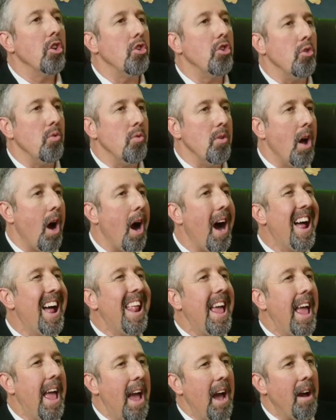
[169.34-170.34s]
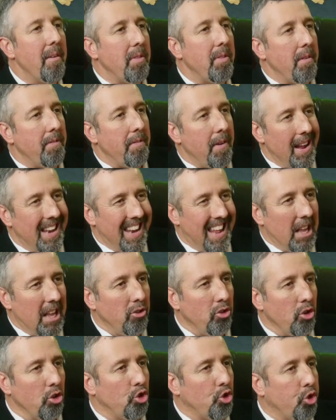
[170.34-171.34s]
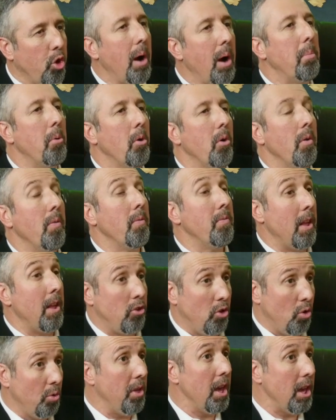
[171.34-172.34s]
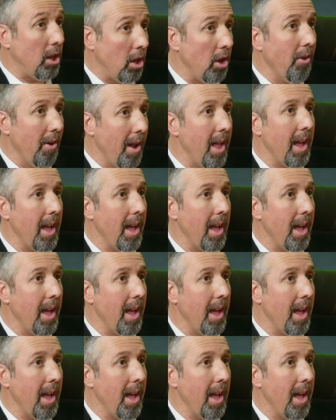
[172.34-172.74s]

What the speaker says: do not have the financial trouble that you think you're